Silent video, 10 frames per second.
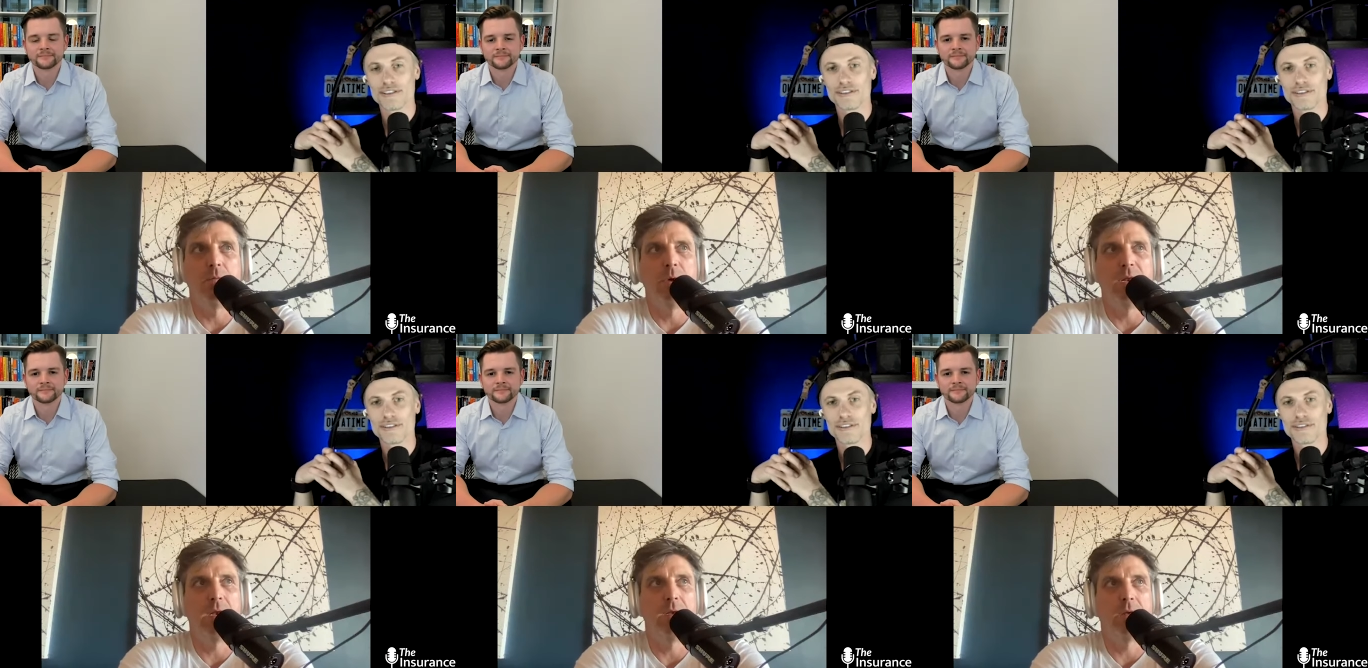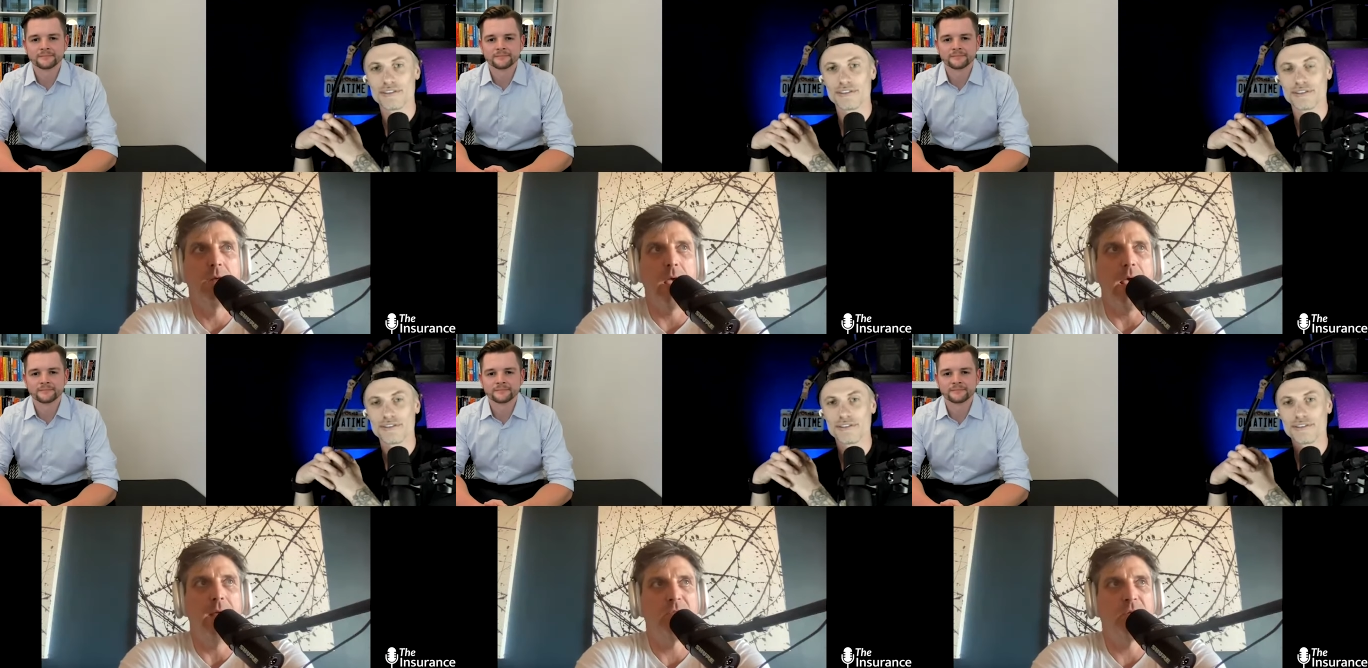Speaker 1: We didn't
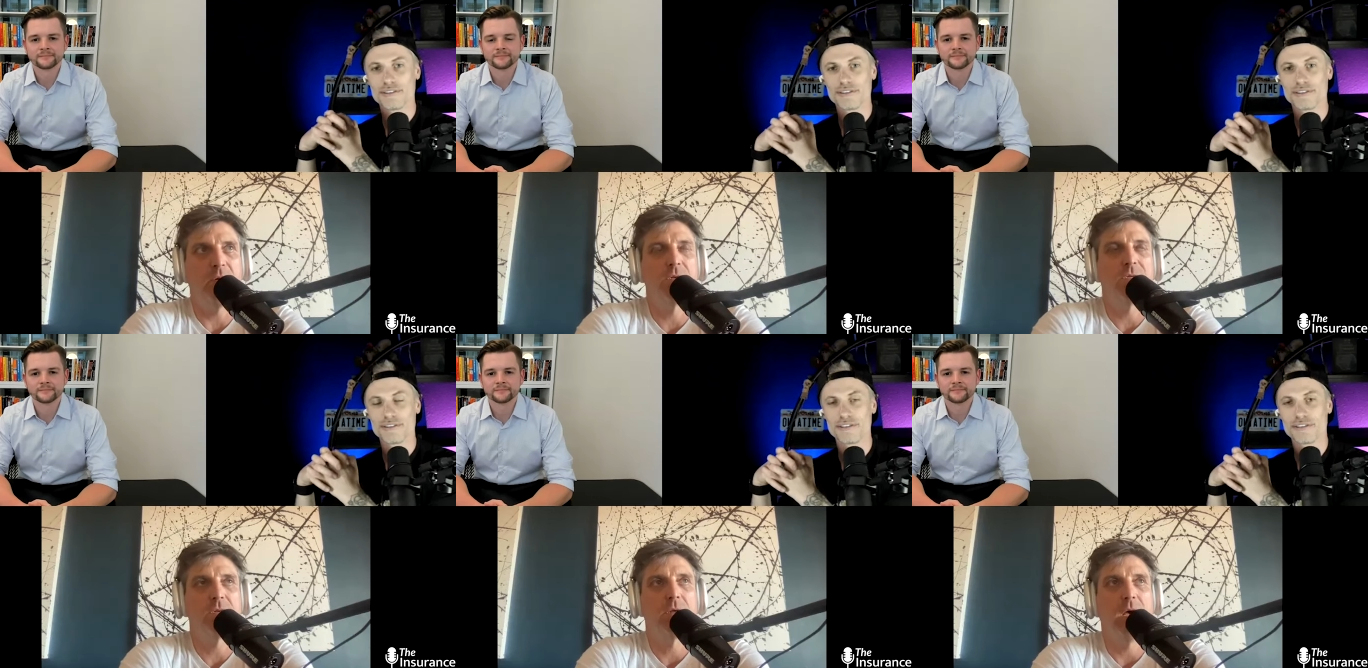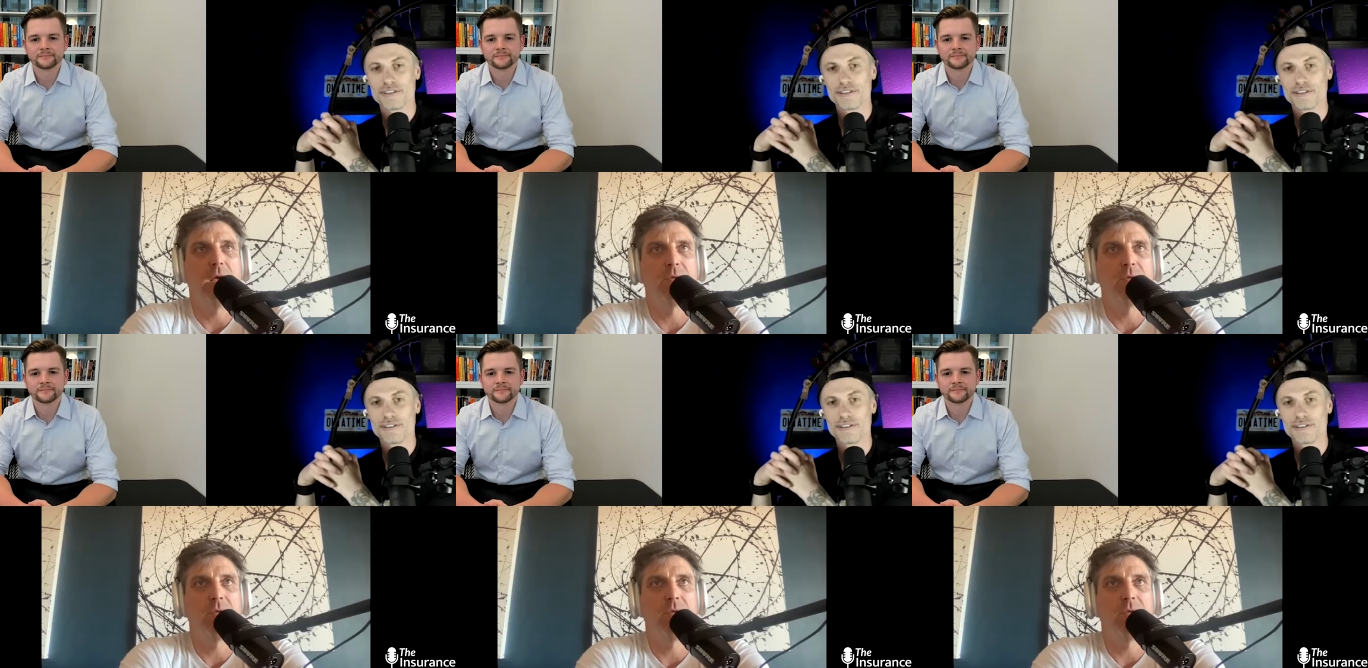at first. I